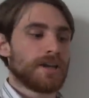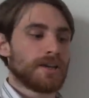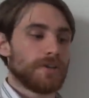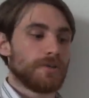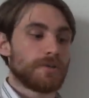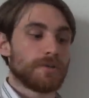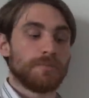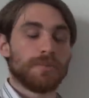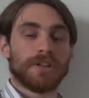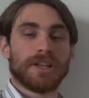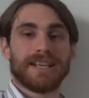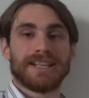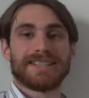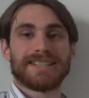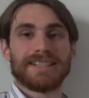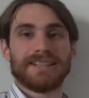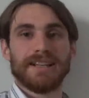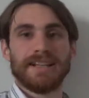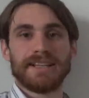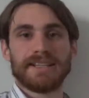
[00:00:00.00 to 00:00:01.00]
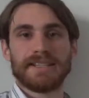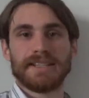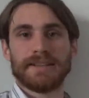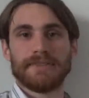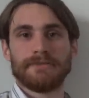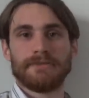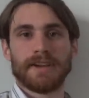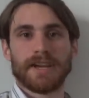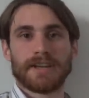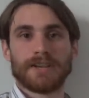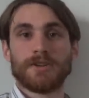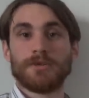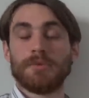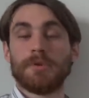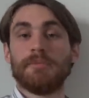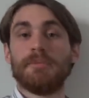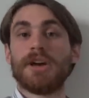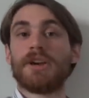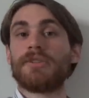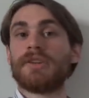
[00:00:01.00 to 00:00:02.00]
You could play Selesnya Infect. You'll
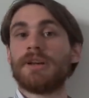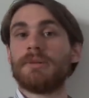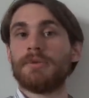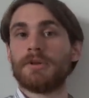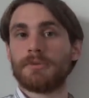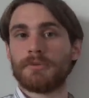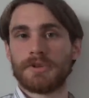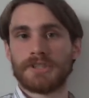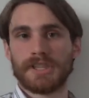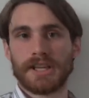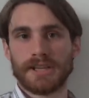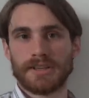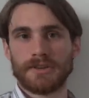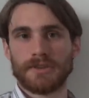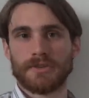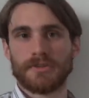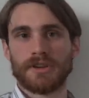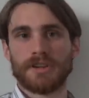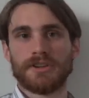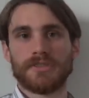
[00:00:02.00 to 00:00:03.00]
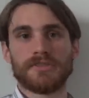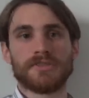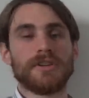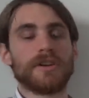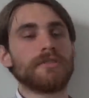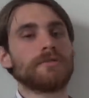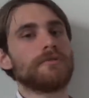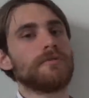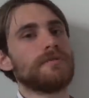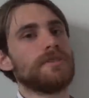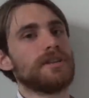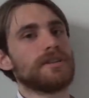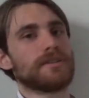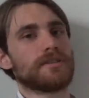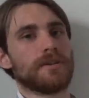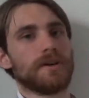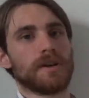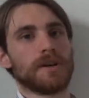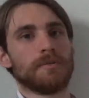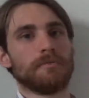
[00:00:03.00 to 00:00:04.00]
be better able to protect your creatures, not through
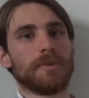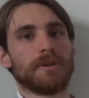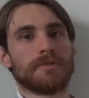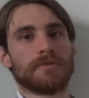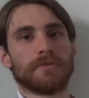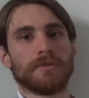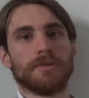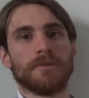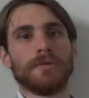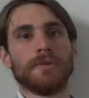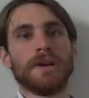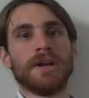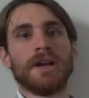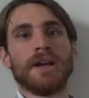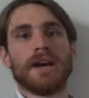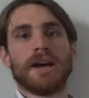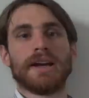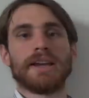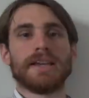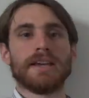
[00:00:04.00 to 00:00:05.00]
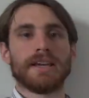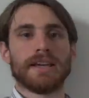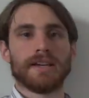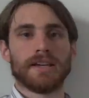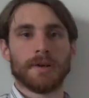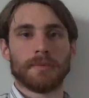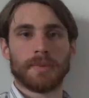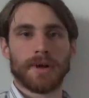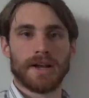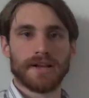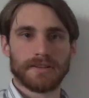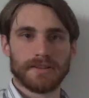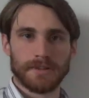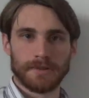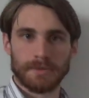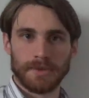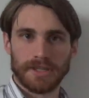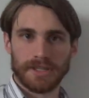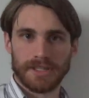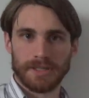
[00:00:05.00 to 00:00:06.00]
discard, but through, again,
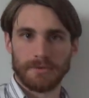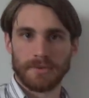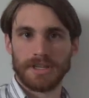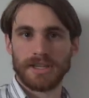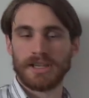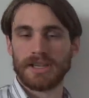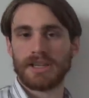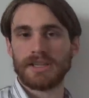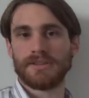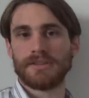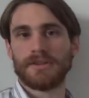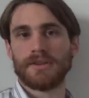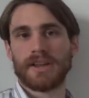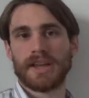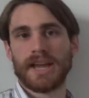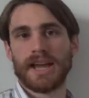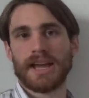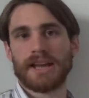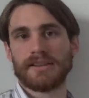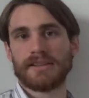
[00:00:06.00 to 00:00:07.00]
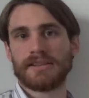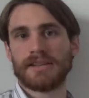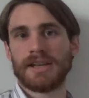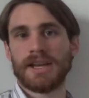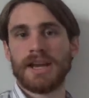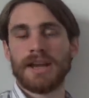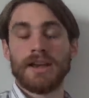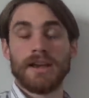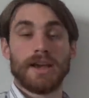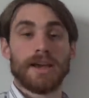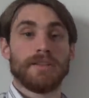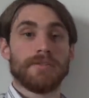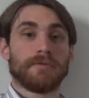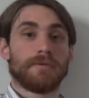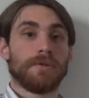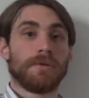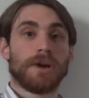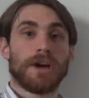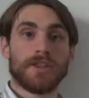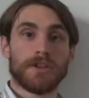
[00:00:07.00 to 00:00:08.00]
Apostle's Blessing being easier to cast, and
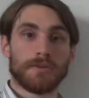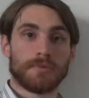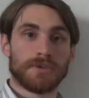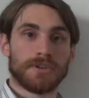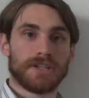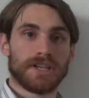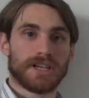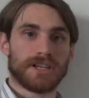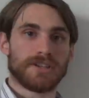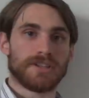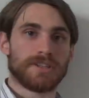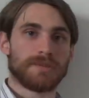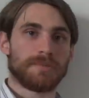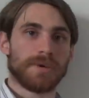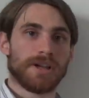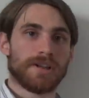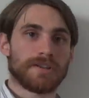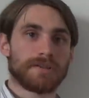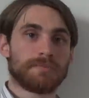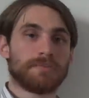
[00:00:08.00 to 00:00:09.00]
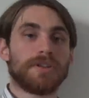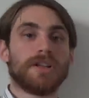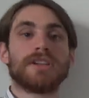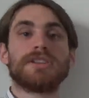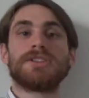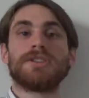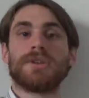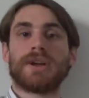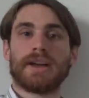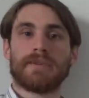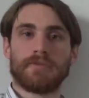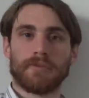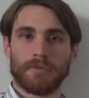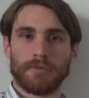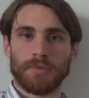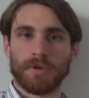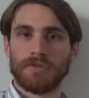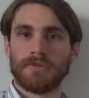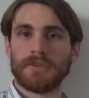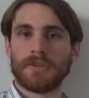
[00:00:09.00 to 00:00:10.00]
through other protection spells, plus you'll have the
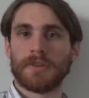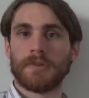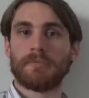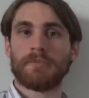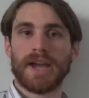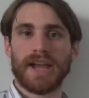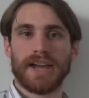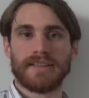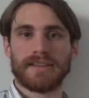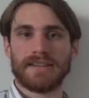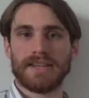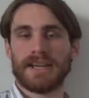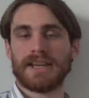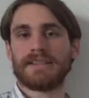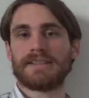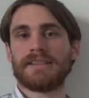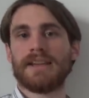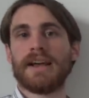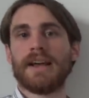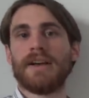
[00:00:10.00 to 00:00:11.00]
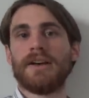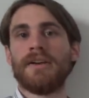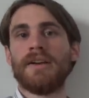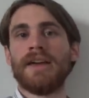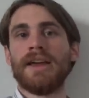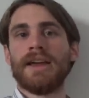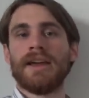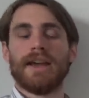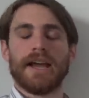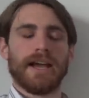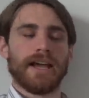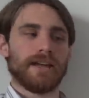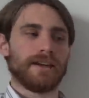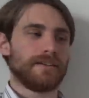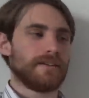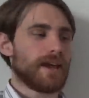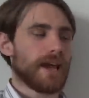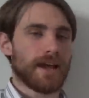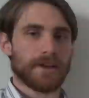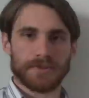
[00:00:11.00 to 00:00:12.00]
removal of Path to Exile
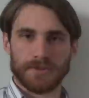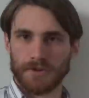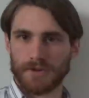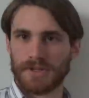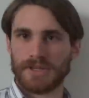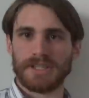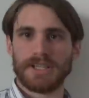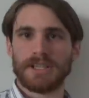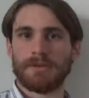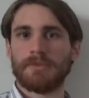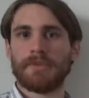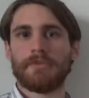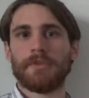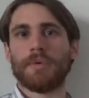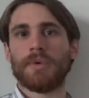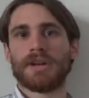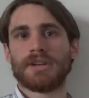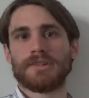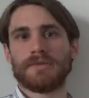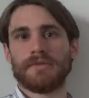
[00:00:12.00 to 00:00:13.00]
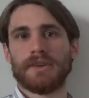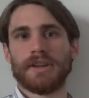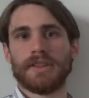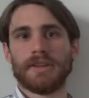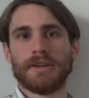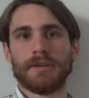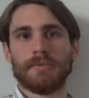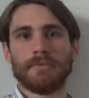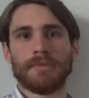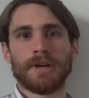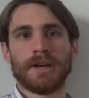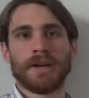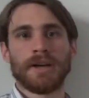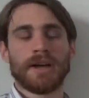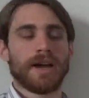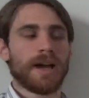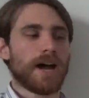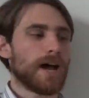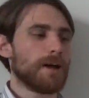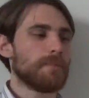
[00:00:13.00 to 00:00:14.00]
and Oust or Condemn if you want to run them.
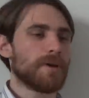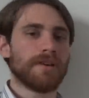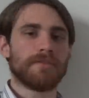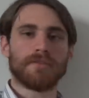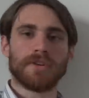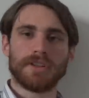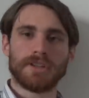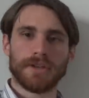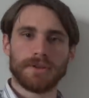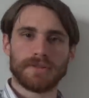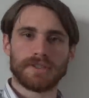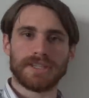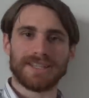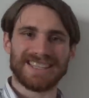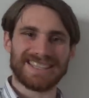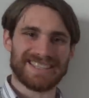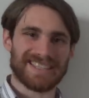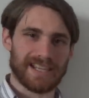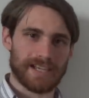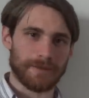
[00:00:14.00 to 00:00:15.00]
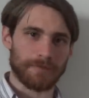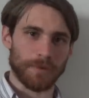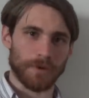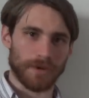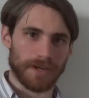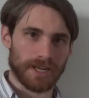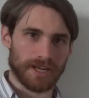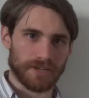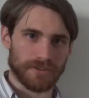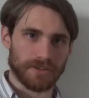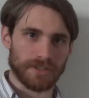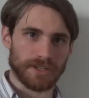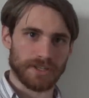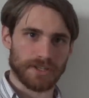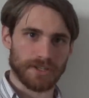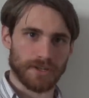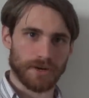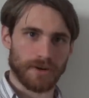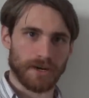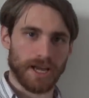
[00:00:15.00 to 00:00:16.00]
I might run those in the sideboard, actually, to
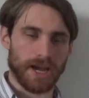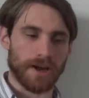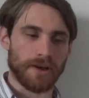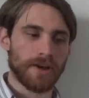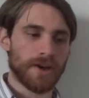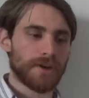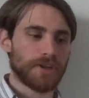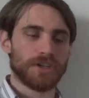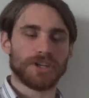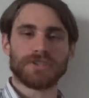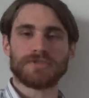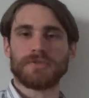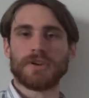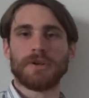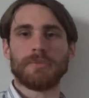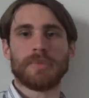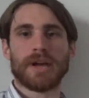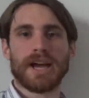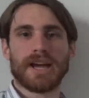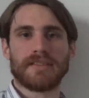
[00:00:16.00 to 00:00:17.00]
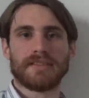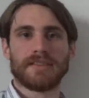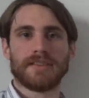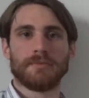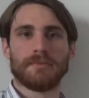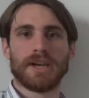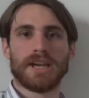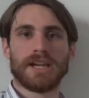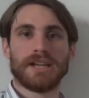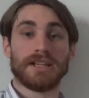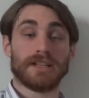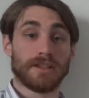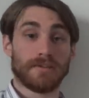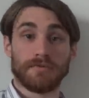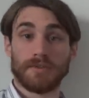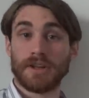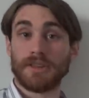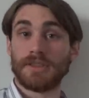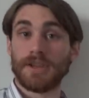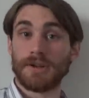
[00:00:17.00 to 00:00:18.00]
start out. Just run Path in the main and
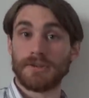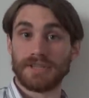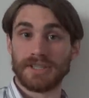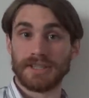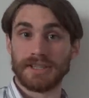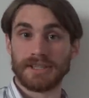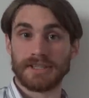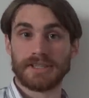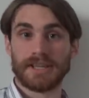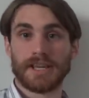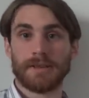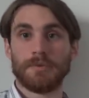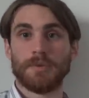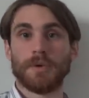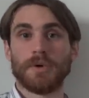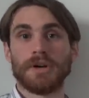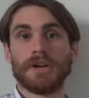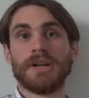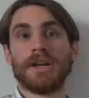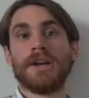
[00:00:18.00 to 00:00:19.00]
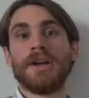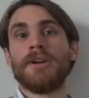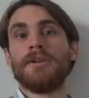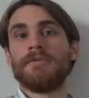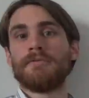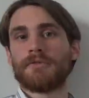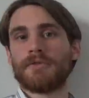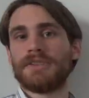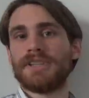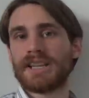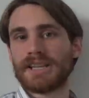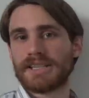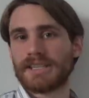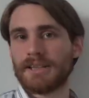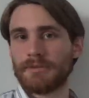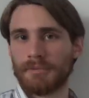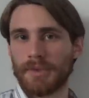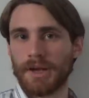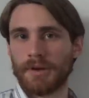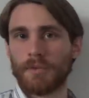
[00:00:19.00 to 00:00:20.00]
then run those in the sideboard for decks
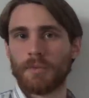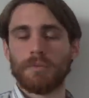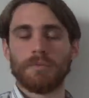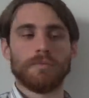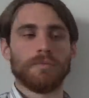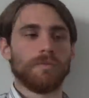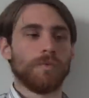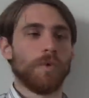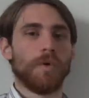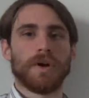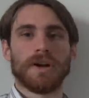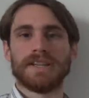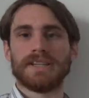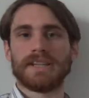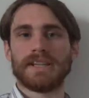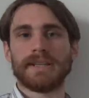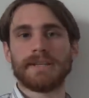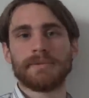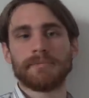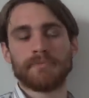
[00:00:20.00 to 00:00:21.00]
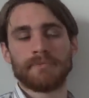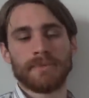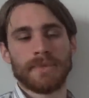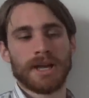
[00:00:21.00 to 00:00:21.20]
that might warrant it.